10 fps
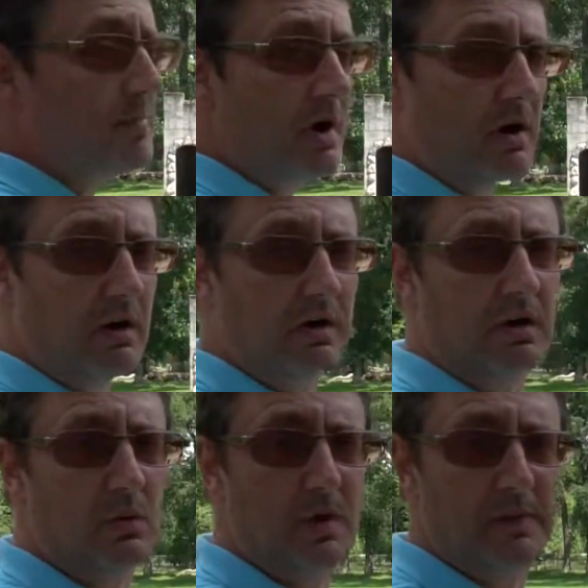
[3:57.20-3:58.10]

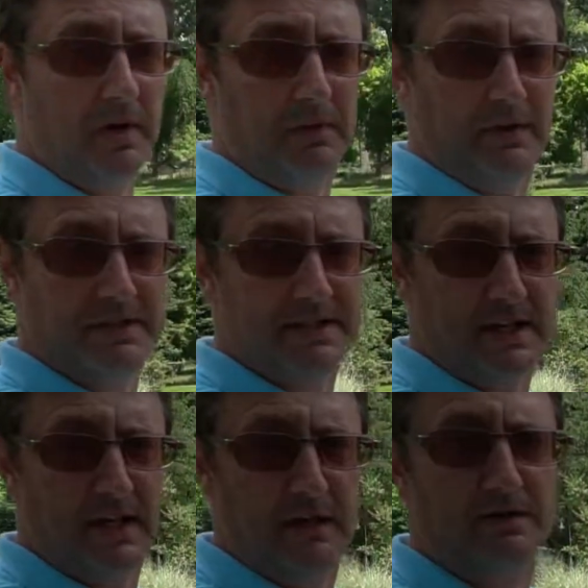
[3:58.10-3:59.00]
park where people are
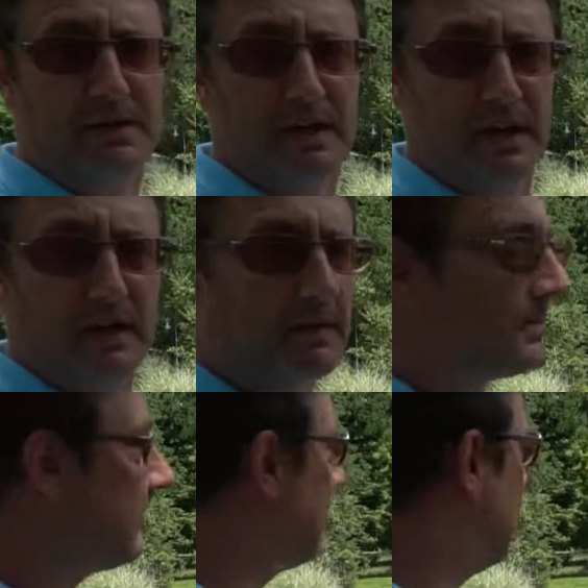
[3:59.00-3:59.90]
sitting
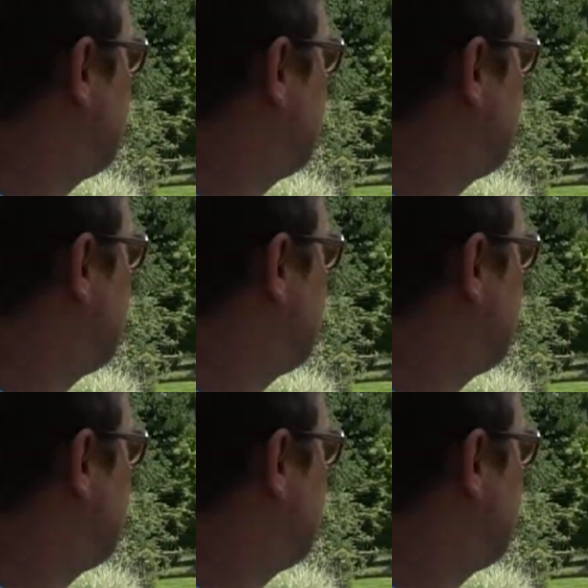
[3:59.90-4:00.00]
underneath, they're